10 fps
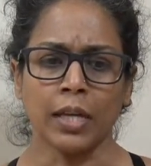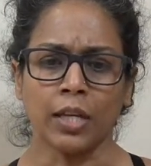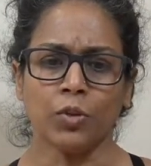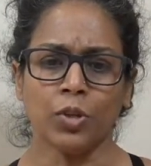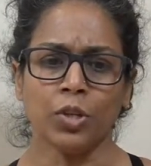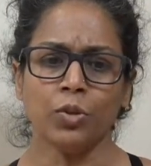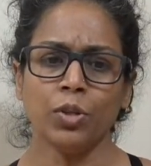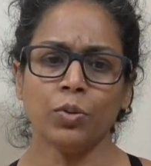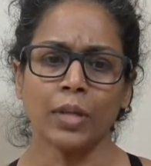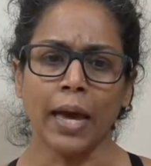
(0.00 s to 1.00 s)
Like you
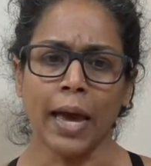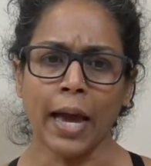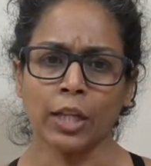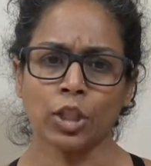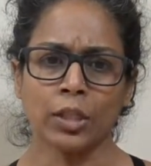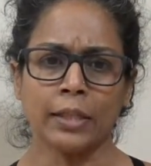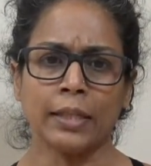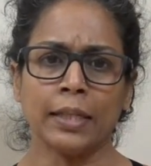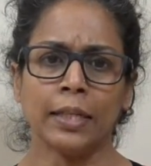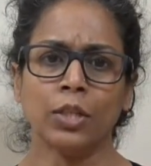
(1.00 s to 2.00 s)
don't
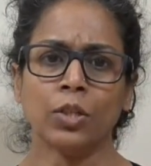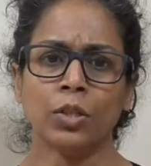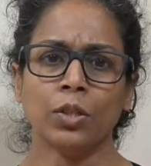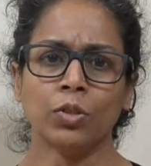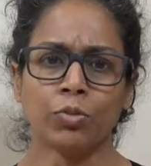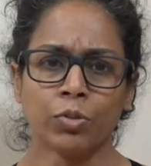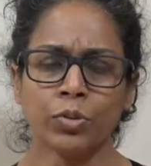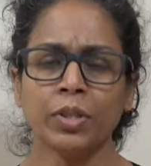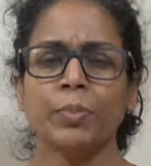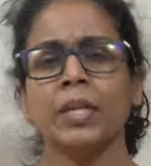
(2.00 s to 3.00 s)
actually
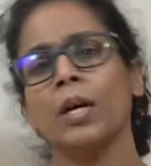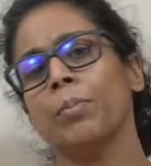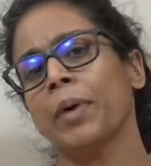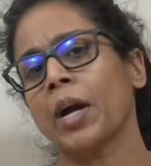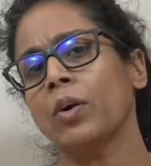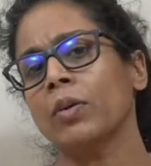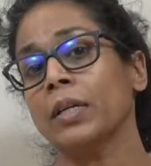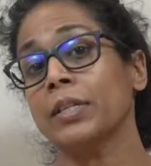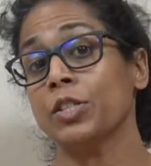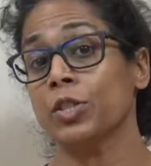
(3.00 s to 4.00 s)
truly become
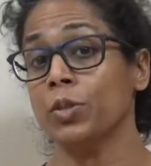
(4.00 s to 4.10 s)
powerless.